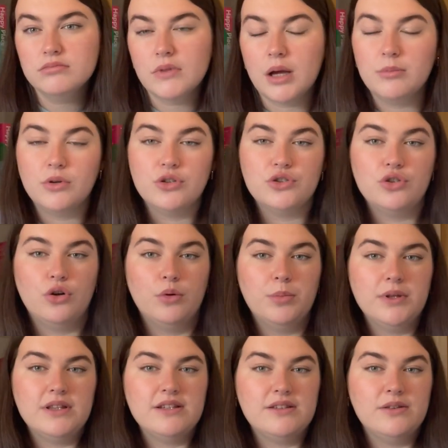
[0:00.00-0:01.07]
I'm not sure,
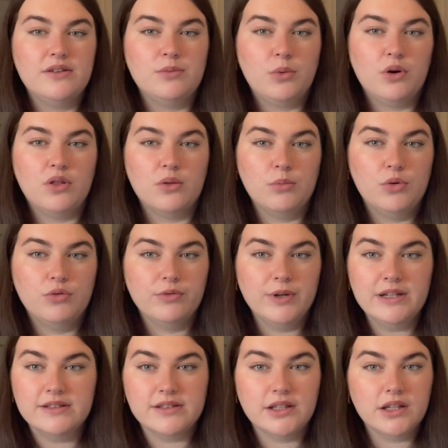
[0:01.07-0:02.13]
but this is one of the more
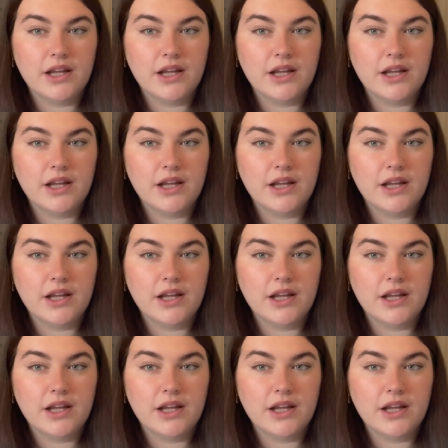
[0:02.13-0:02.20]
recent